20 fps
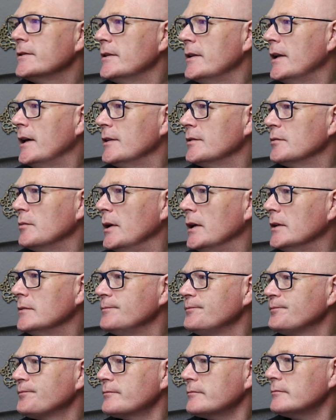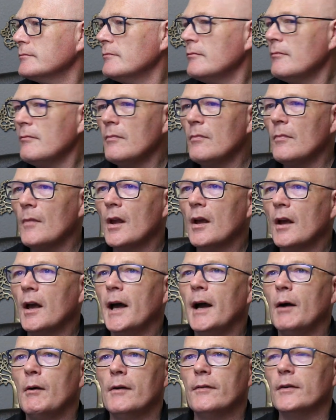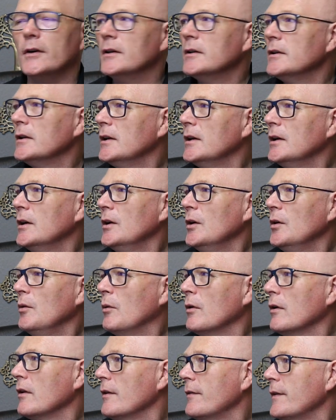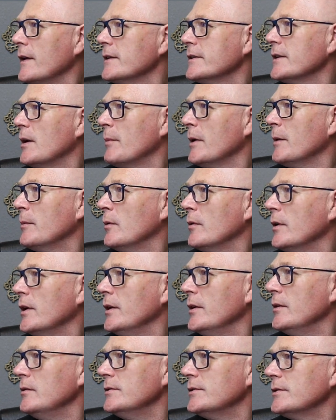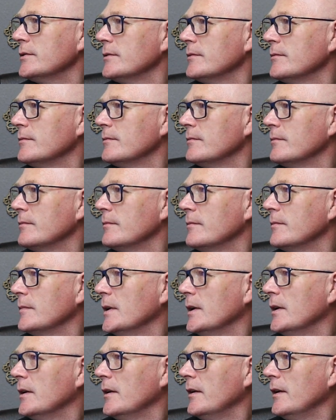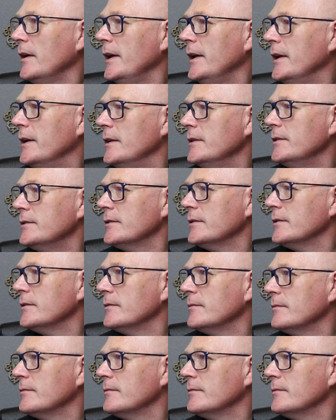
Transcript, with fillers: to that as well. However, one of the things that people use is,